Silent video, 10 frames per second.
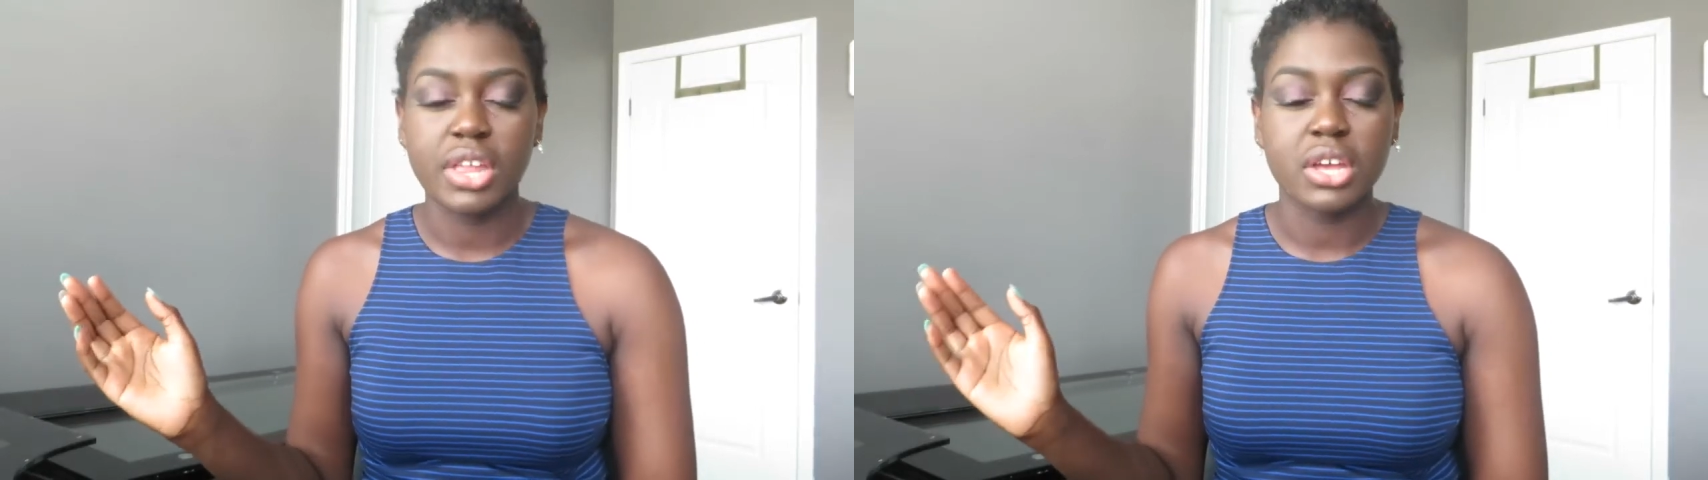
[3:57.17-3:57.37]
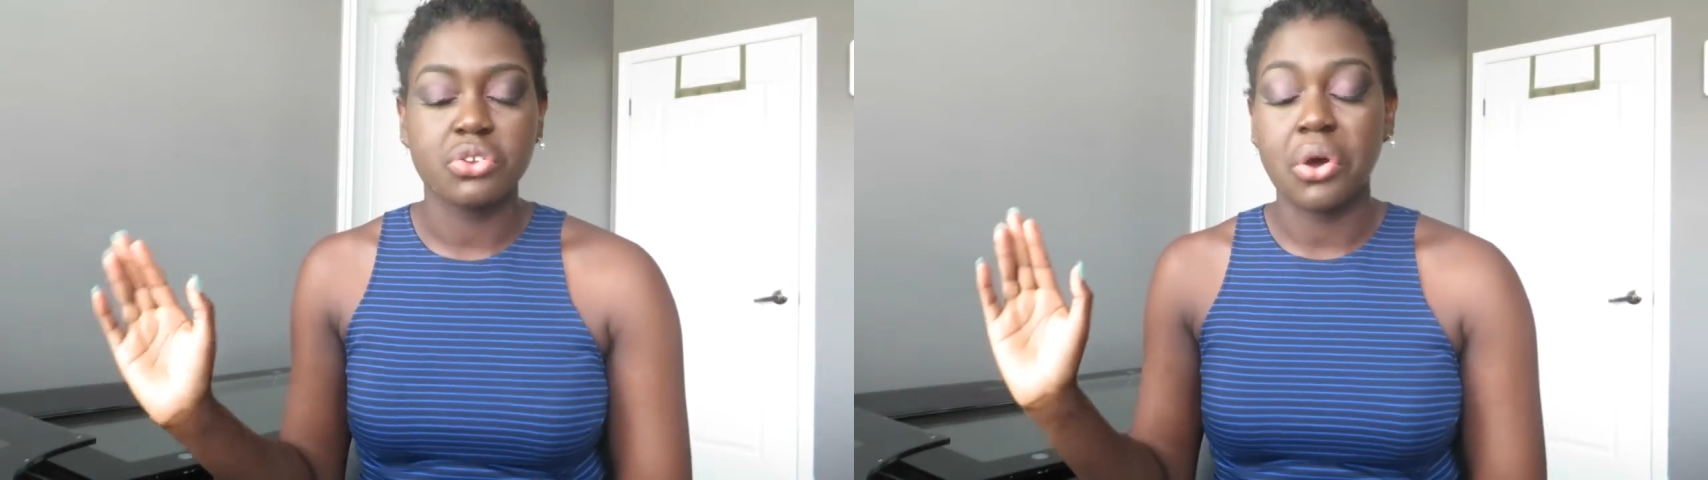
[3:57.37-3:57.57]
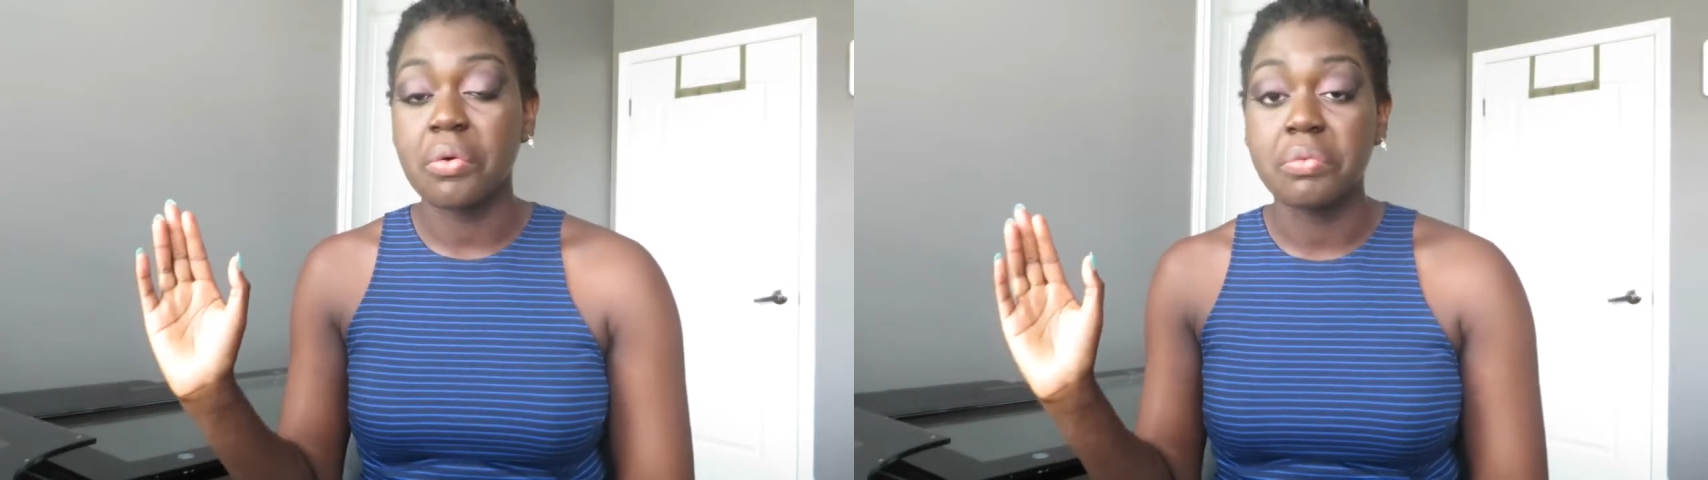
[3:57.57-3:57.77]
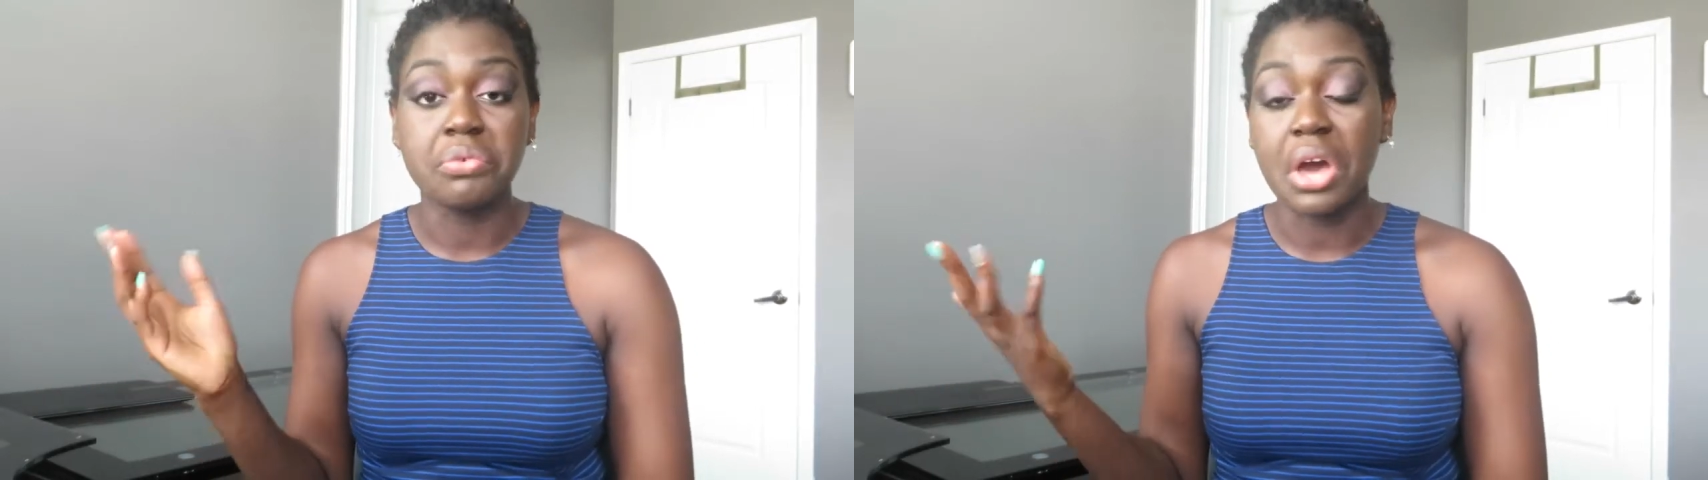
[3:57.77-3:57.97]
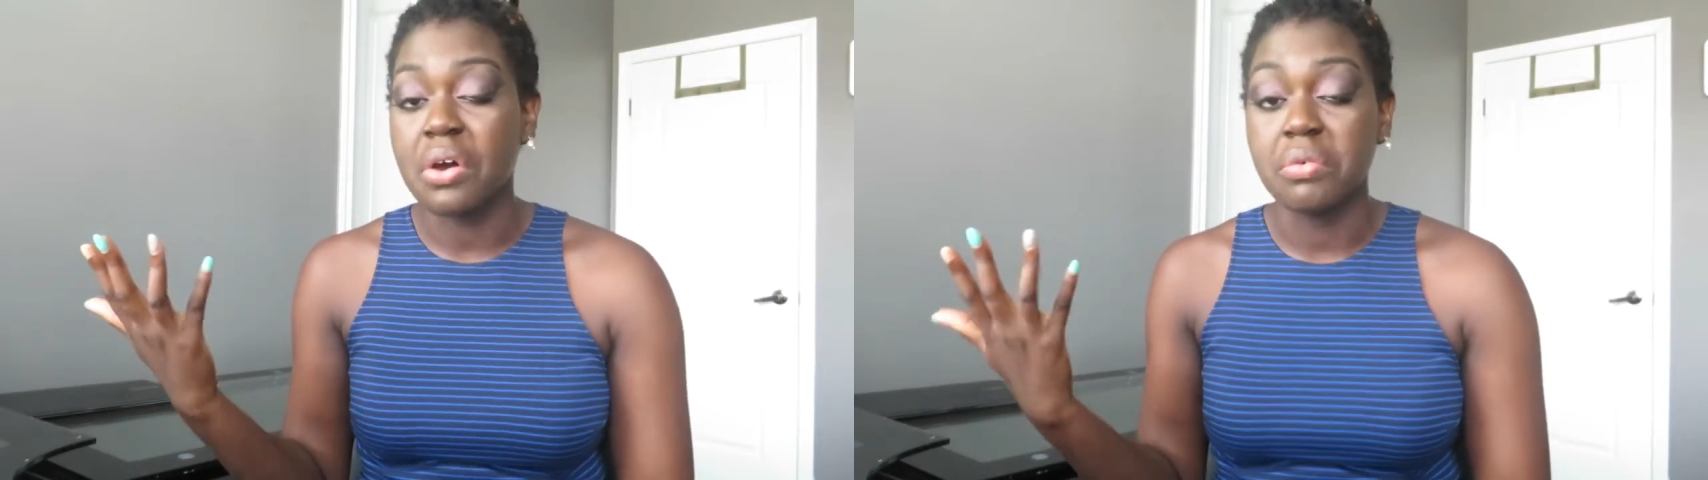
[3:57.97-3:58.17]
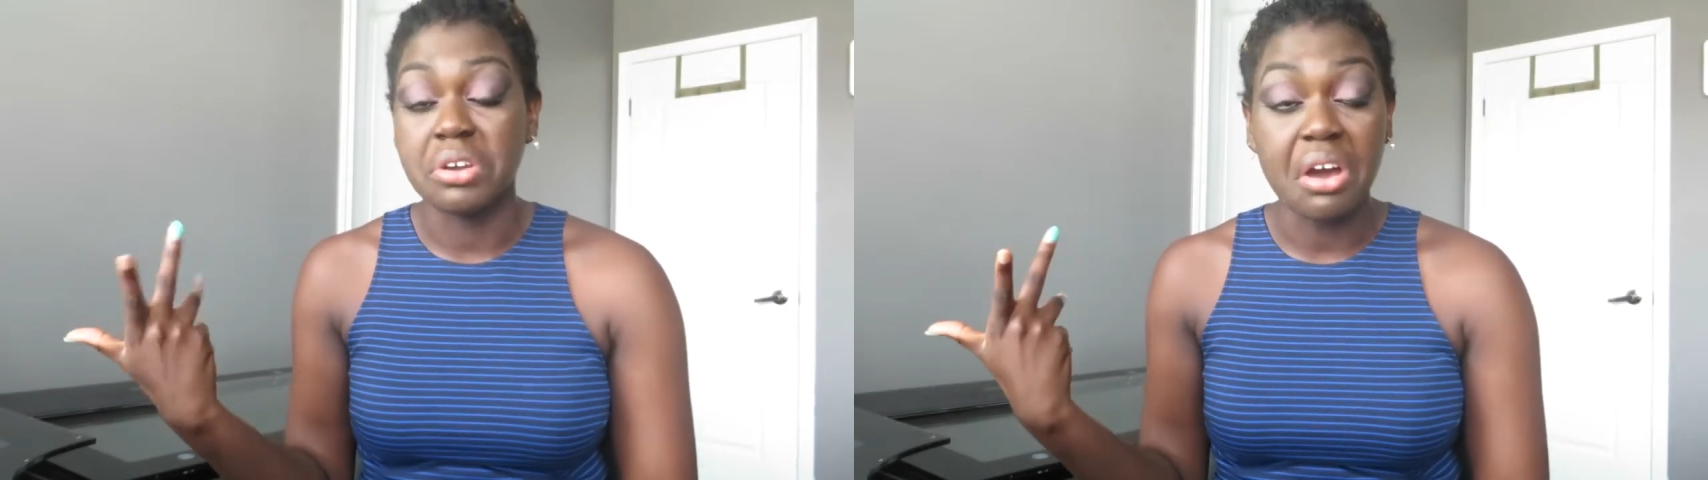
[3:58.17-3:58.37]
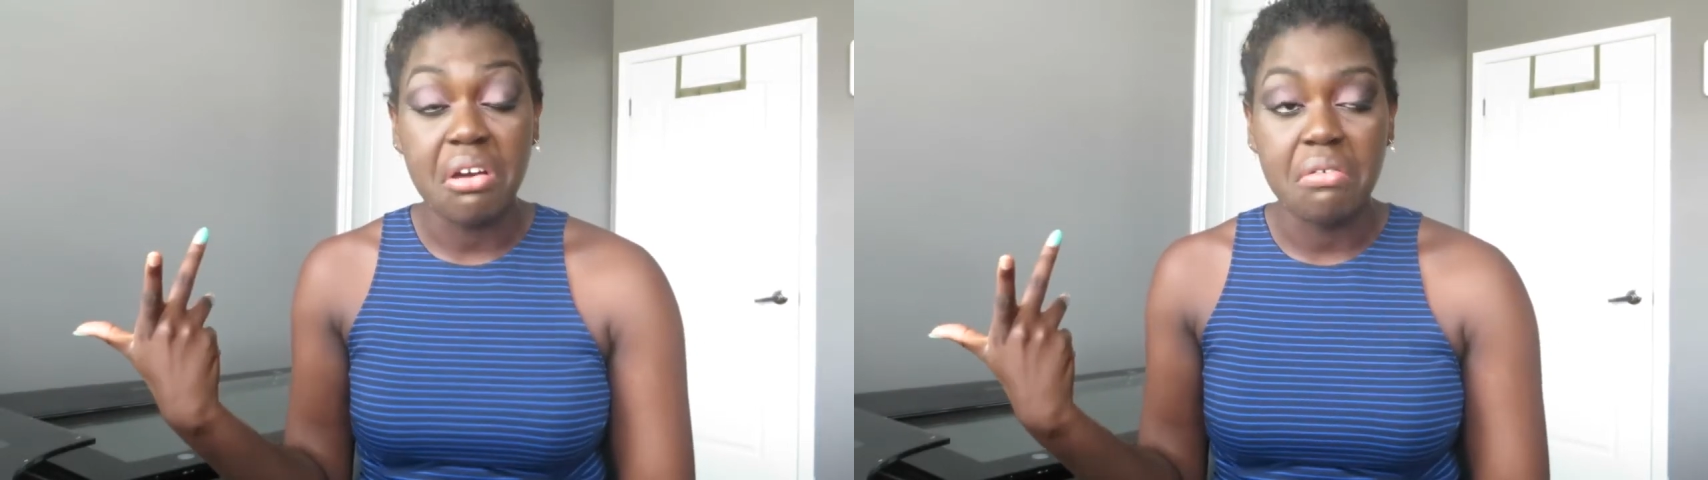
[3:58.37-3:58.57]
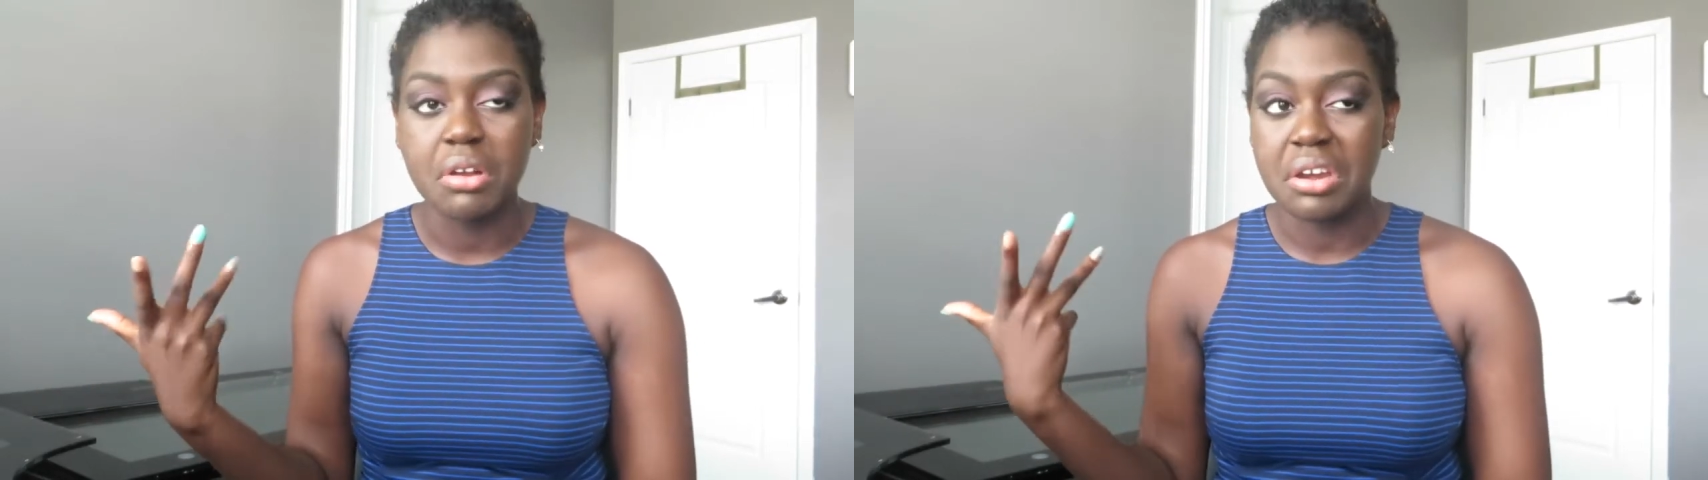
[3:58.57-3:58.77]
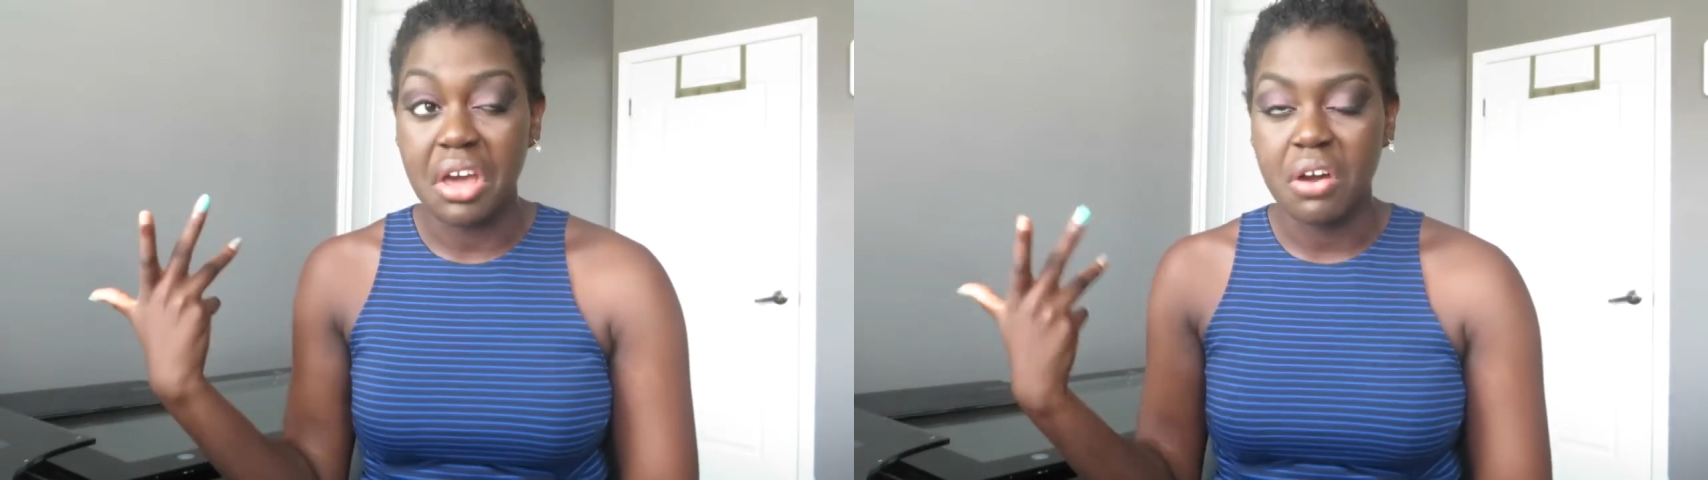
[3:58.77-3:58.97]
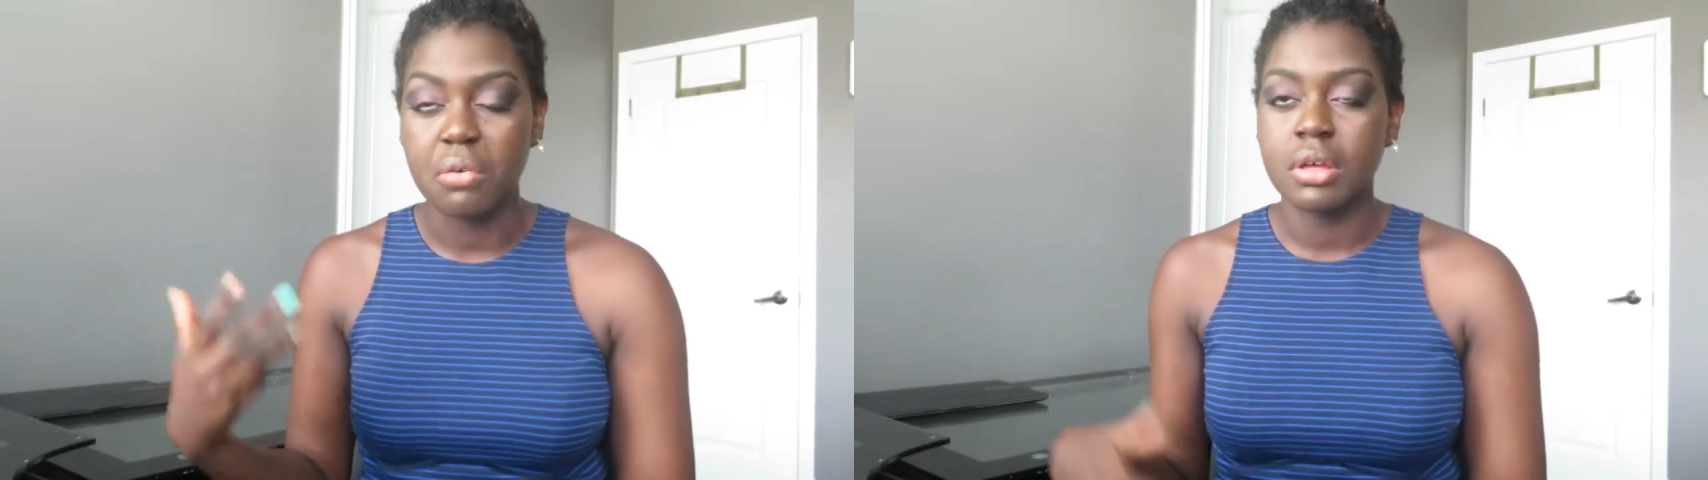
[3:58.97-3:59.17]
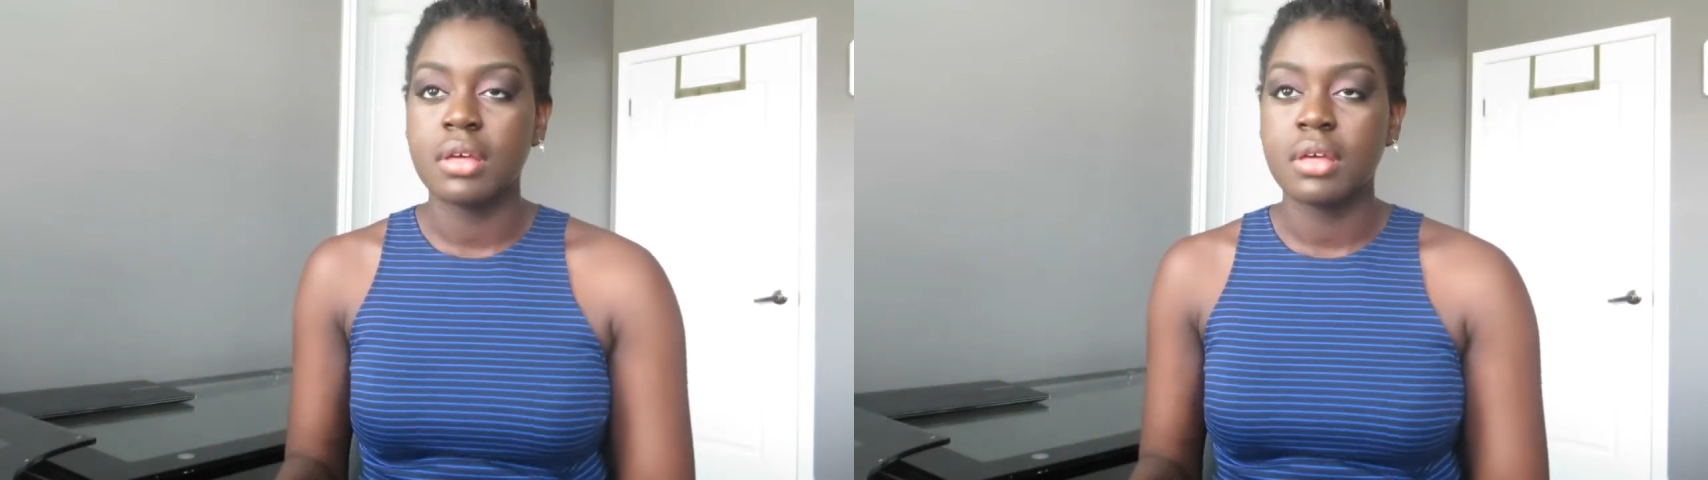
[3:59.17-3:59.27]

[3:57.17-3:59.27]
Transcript: Like, no, no, no, no.